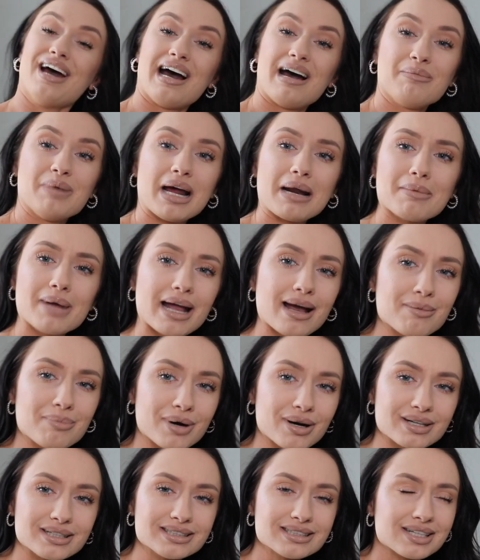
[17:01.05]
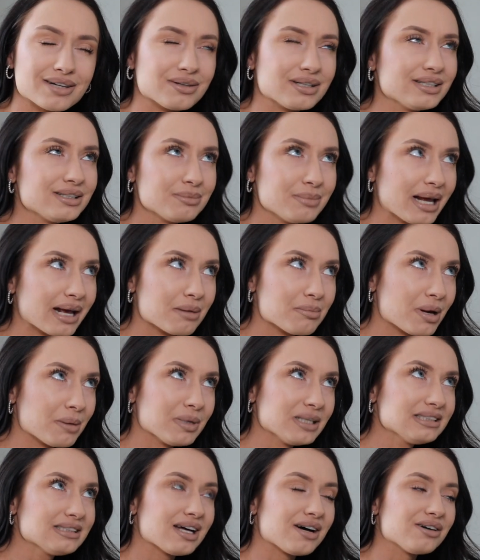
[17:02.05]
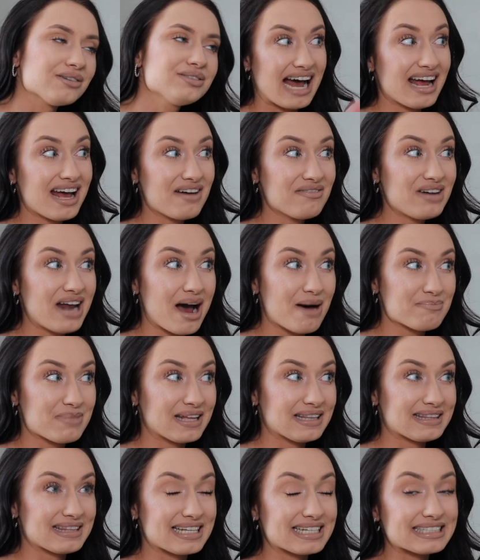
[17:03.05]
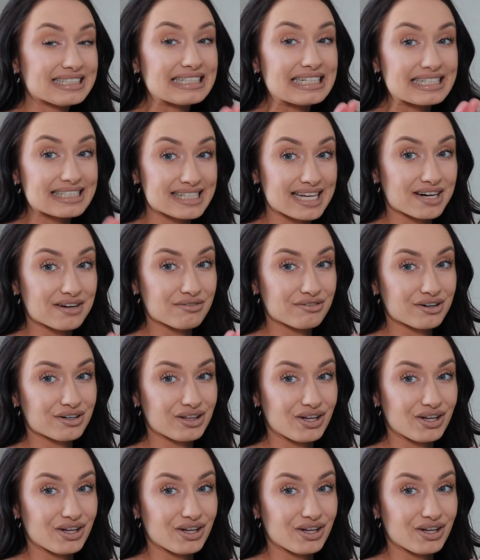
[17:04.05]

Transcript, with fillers: I'm not a makeup artist, I only do makeup on myself. I have not been this excited for a